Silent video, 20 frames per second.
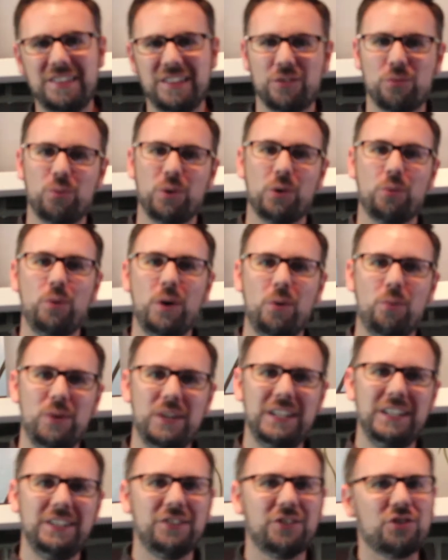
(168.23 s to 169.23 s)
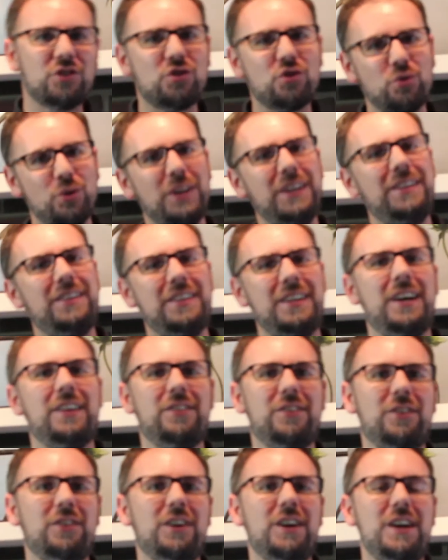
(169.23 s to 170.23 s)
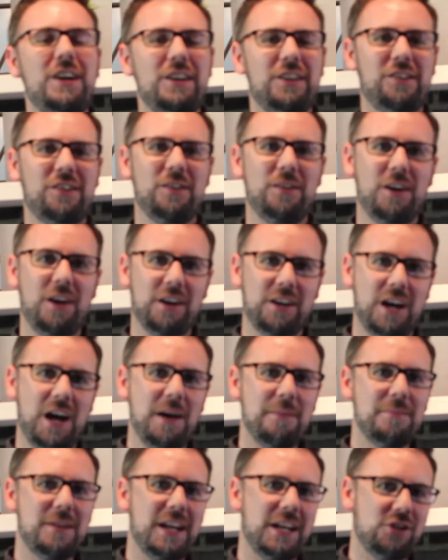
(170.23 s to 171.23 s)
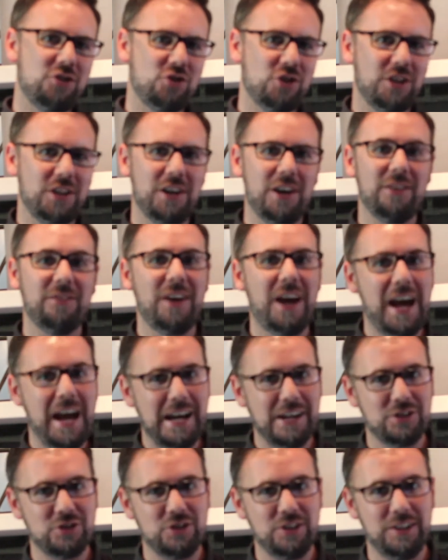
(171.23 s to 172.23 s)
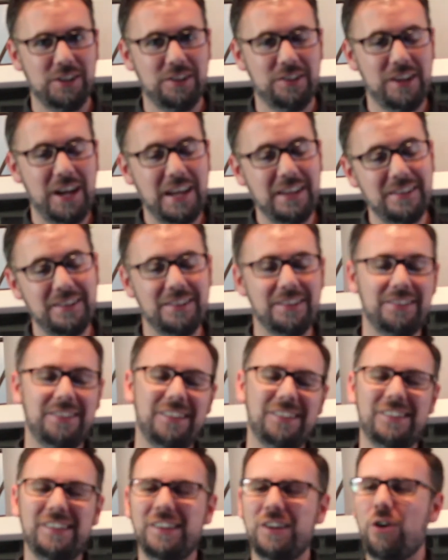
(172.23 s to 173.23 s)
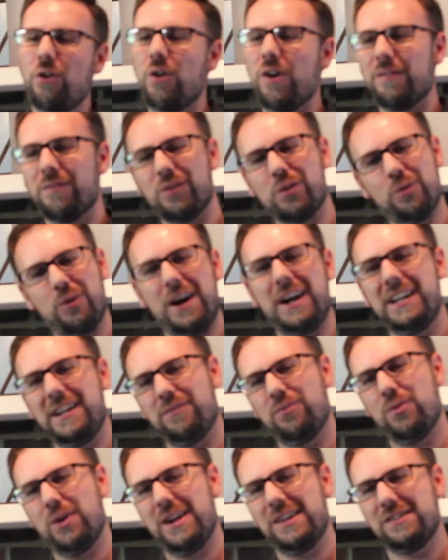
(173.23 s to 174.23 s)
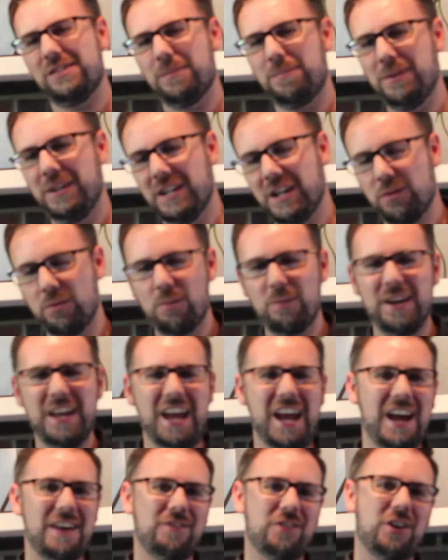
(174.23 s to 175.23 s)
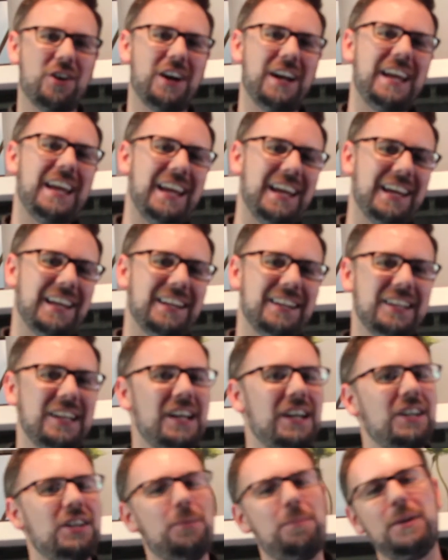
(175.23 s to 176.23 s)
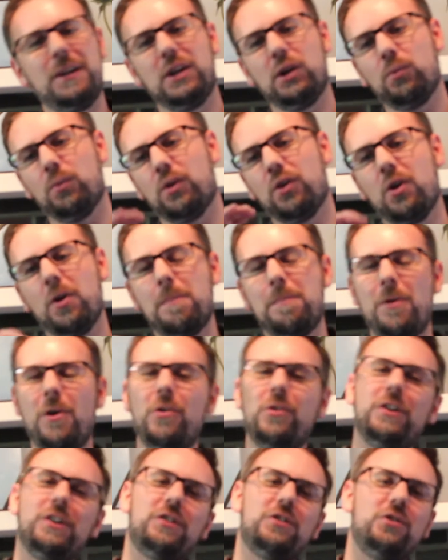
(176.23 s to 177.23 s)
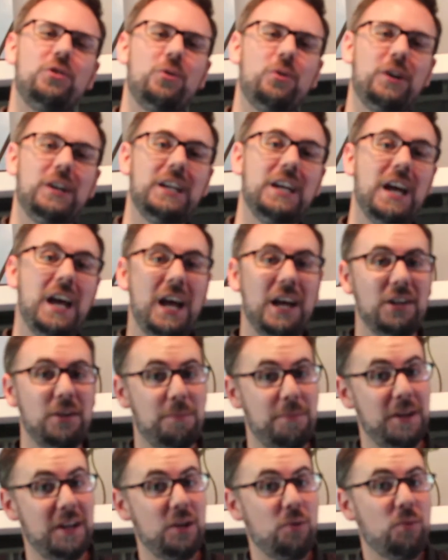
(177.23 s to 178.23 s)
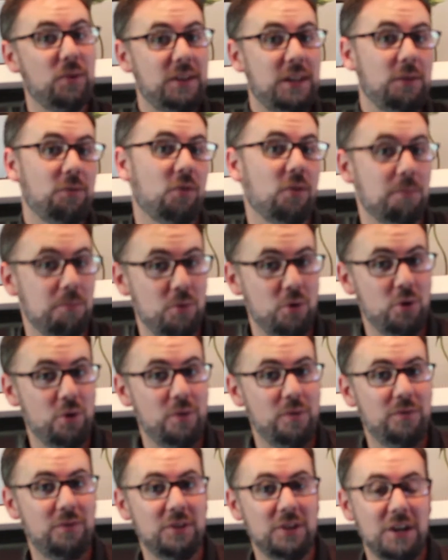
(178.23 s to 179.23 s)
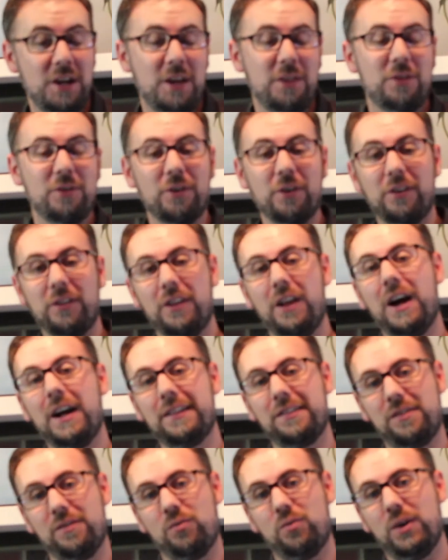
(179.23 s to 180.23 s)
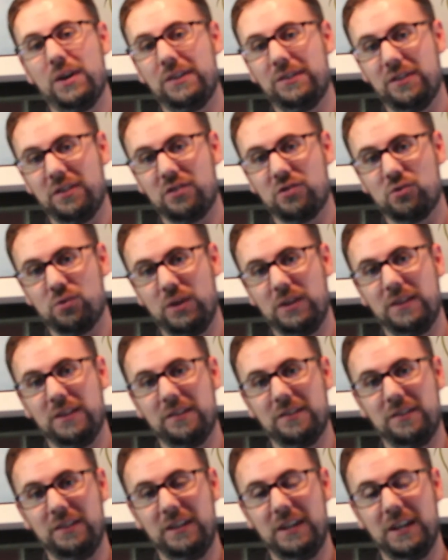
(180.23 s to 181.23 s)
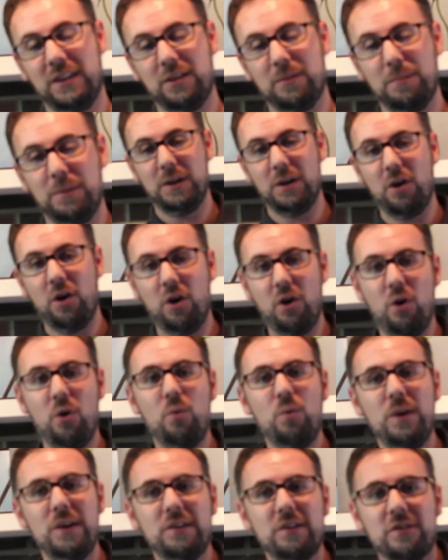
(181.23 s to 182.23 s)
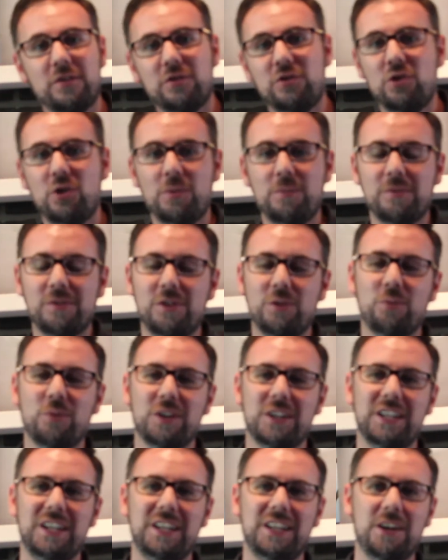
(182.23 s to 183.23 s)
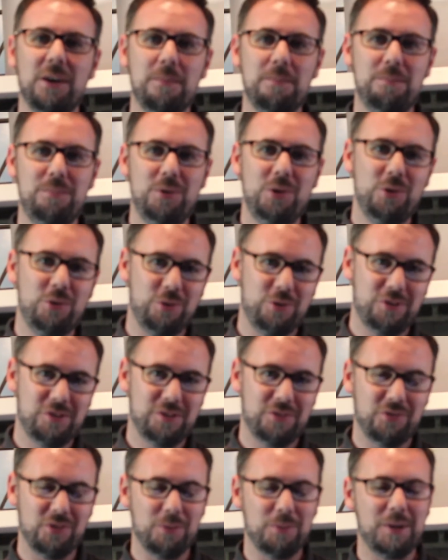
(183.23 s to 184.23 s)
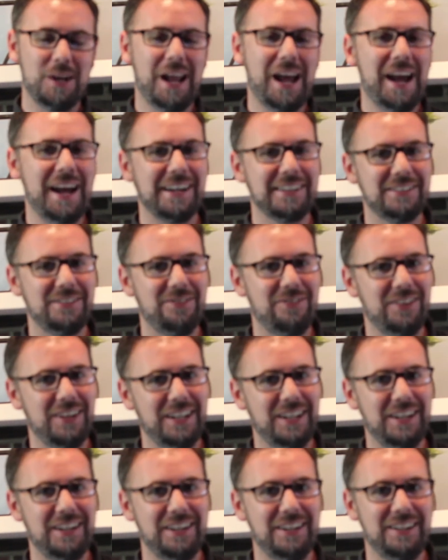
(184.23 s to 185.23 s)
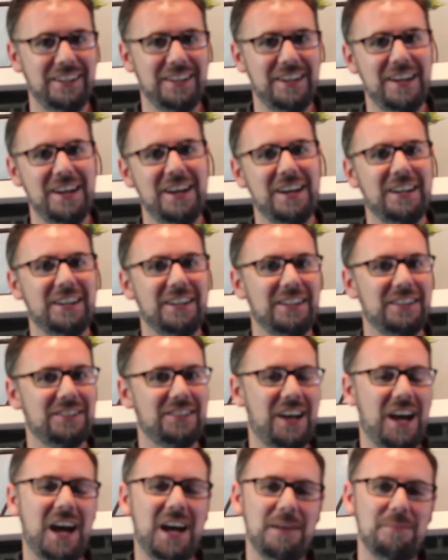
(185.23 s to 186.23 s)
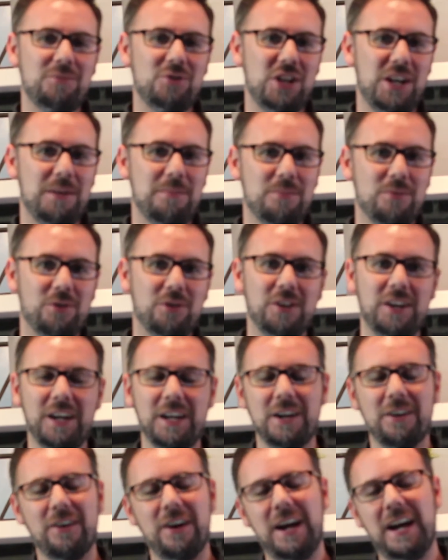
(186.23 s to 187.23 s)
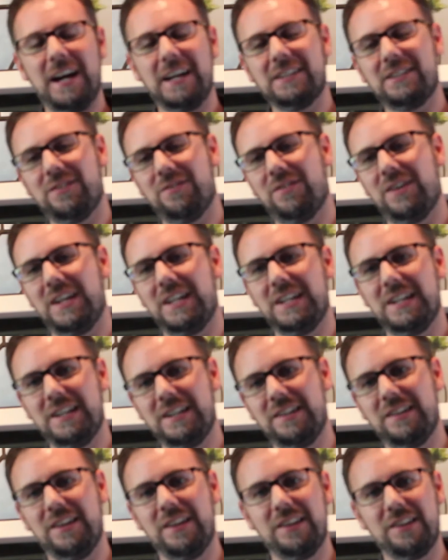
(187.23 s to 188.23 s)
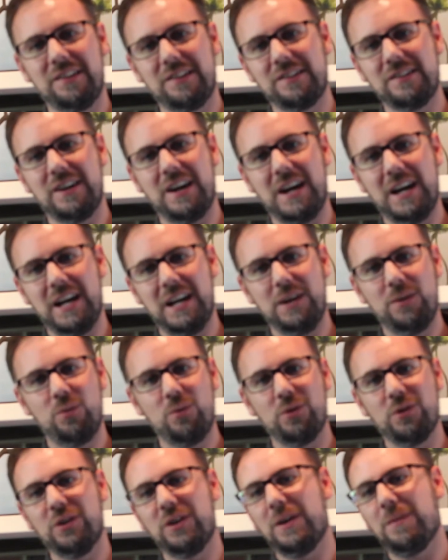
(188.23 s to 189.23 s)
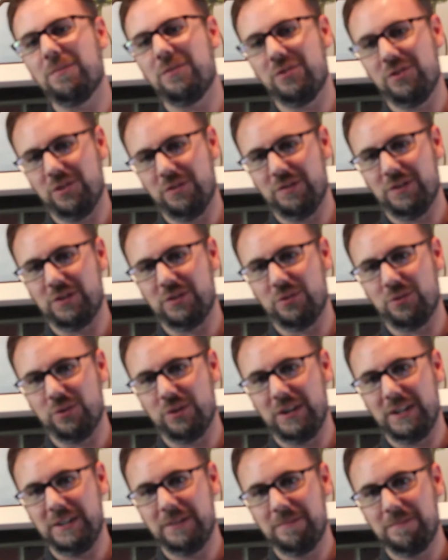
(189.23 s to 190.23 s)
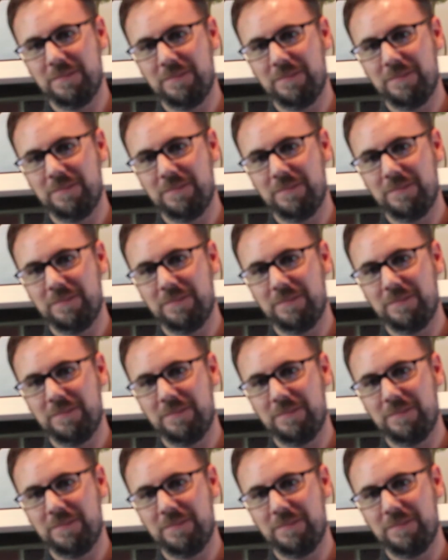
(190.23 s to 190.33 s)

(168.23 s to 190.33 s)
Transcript: this work well, we need to string together a combination of actions, and this can go a variety of ways depending on what we have in our hand, depending on what our opponent's doing, depending on what they've removed. There are lots of ways to string this together, it always assumes that we're getting a boost from an activated Time Chamber and our activated Skyward Observatory.